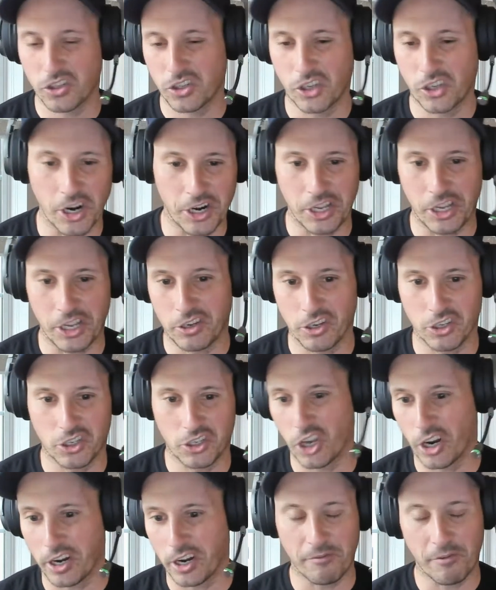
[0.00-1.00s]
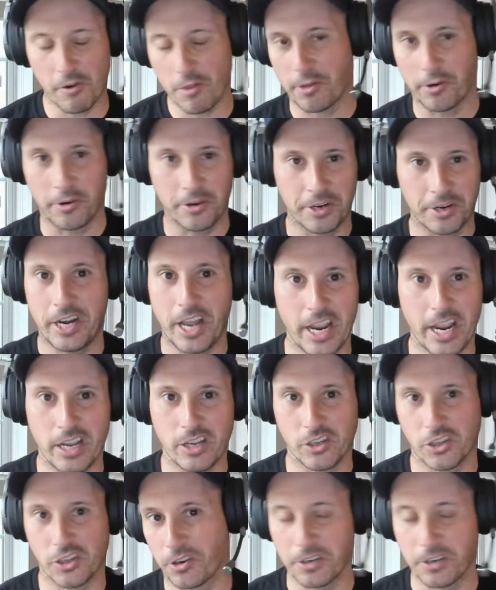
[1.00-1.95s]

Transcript: study for 30 days,